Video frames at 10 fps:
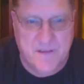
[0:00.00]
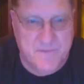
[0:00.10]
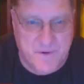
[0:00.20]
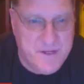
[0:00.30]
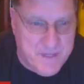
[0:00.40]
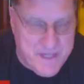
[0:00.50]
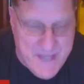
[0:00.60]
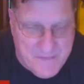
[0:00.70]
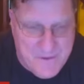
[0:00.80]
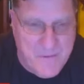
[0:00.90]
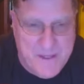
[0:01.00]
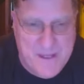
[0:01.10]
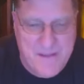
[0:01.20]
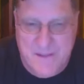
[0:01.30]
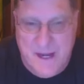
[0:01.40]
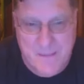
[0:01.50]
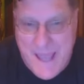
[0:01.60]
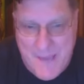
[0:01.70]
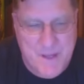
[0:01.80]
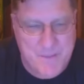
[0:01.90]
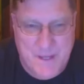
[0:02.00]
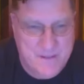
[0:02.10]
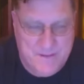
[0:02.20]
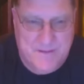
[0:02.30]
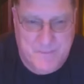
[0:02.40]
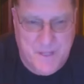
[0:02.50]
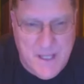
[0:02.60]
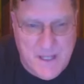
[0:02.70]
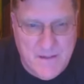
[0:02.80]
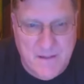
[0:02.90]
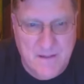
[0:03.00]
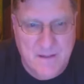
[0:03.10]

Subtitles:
Again, for anybody out there thinking that I'm happy about this, I'm not.